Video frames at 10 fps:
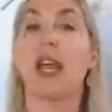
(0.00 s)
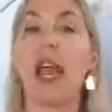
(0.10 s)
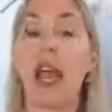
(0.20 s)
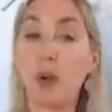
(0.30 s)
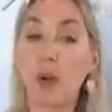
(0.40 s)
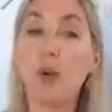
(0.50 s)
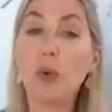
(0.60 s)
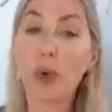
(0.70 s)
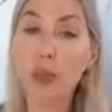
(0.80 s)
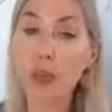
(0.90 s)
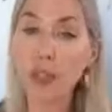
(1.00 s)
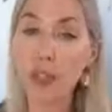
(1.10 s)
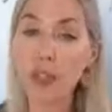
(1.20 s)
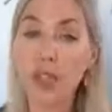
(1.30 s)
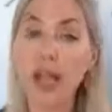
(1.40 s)
And
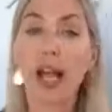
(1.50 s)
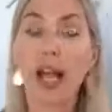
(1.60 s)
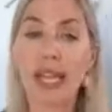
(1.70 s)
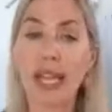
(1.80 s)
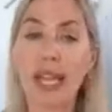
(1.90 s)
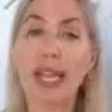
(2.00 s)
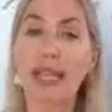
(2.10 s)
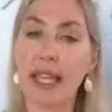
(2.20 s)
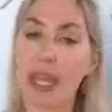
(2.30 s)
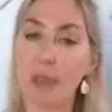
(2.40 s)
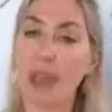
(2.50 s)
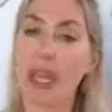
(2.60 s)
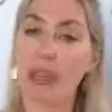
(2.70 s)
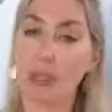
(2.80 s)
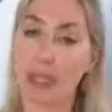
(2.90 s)
worse, I can't keep
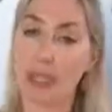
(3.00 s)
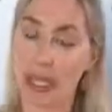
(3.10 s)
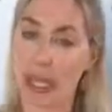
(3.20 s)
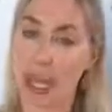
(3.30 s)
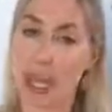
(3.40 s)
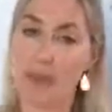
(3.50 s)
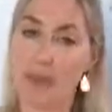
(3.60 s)
pace with time.